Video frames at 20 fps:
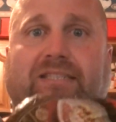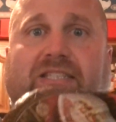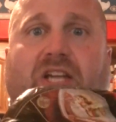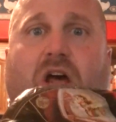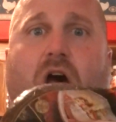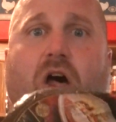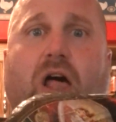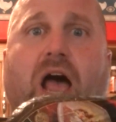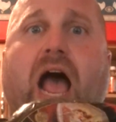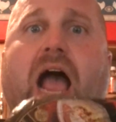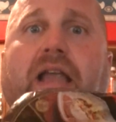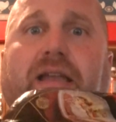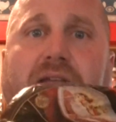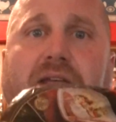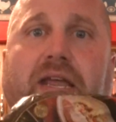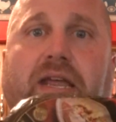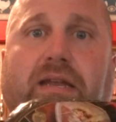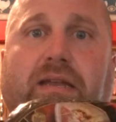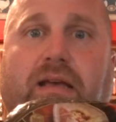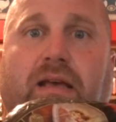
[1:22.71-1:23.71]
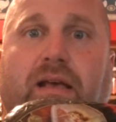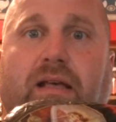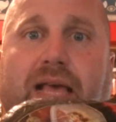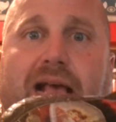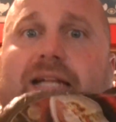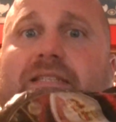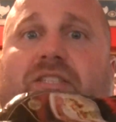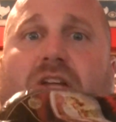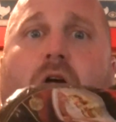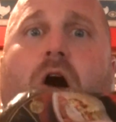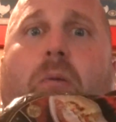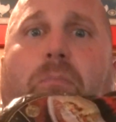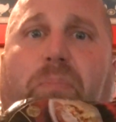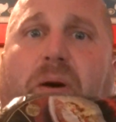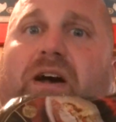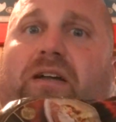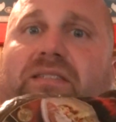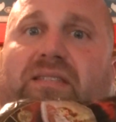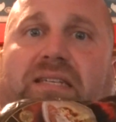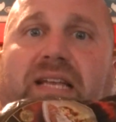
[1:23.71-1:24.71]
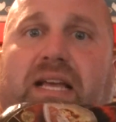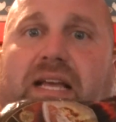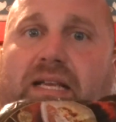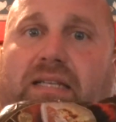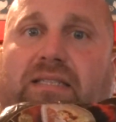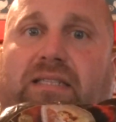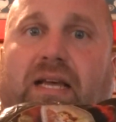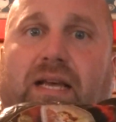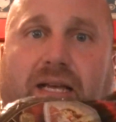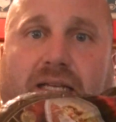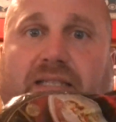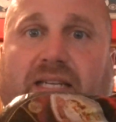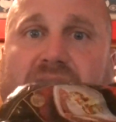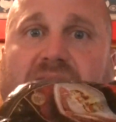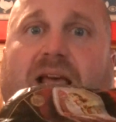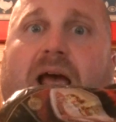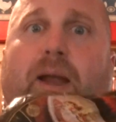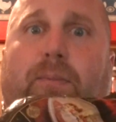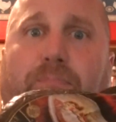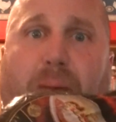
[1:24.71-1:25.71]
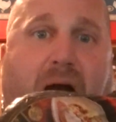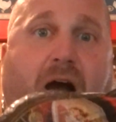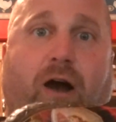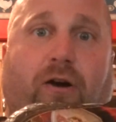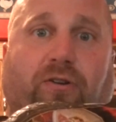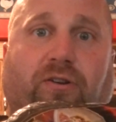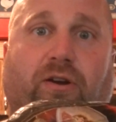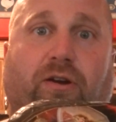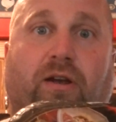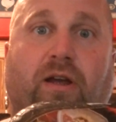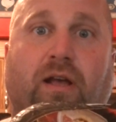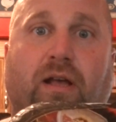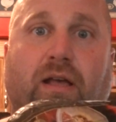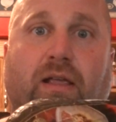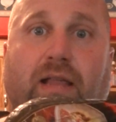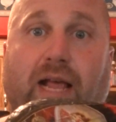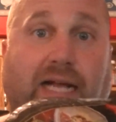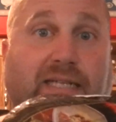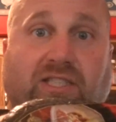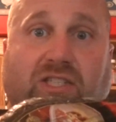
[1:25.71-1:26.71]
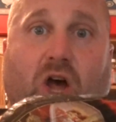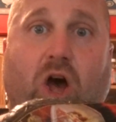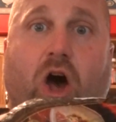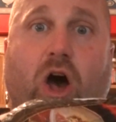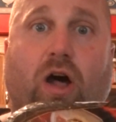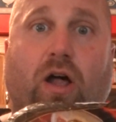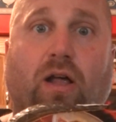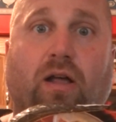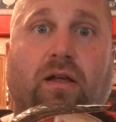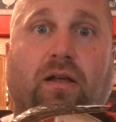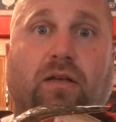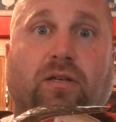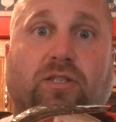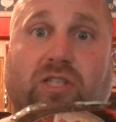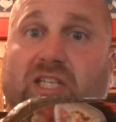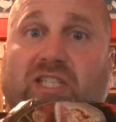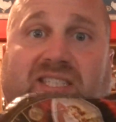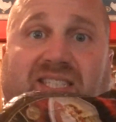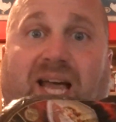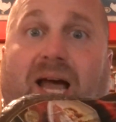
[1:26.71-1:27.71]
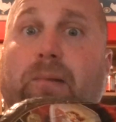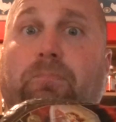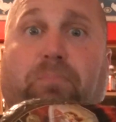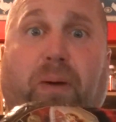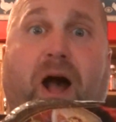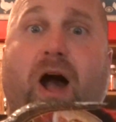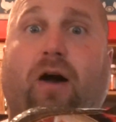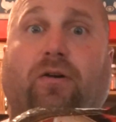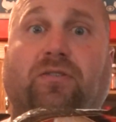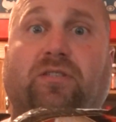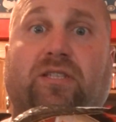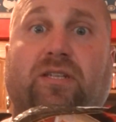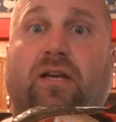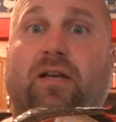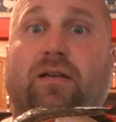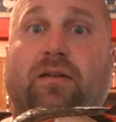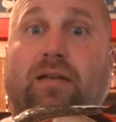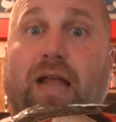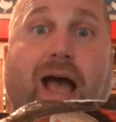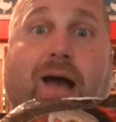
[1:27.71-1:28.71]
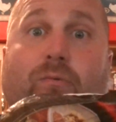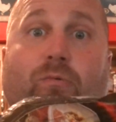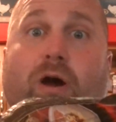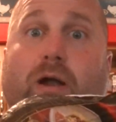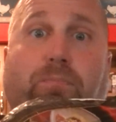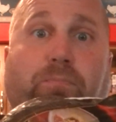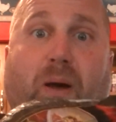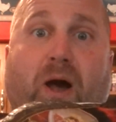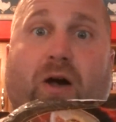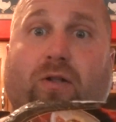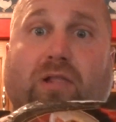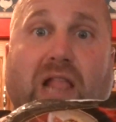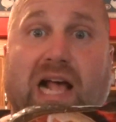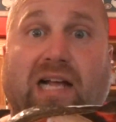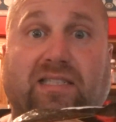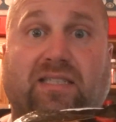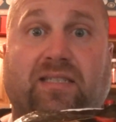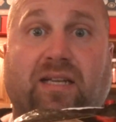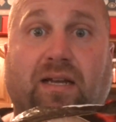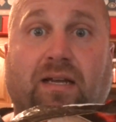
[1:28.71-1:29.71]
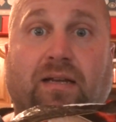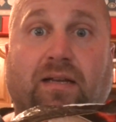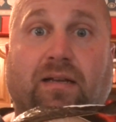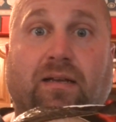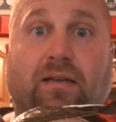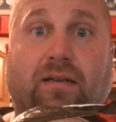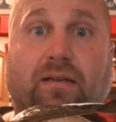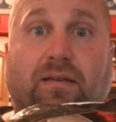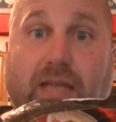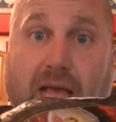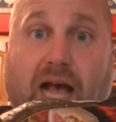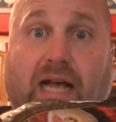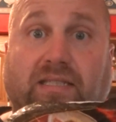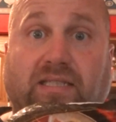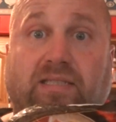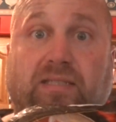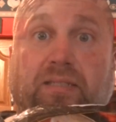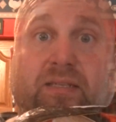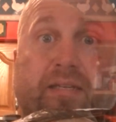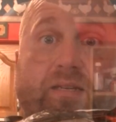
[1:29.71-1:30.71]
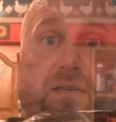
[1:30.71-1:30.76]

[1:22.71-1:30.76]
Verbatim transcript: That's all I need. That's all Buzz needs is a 10 pounder. That's all. Just 10 pounds, not one pound less. Yes.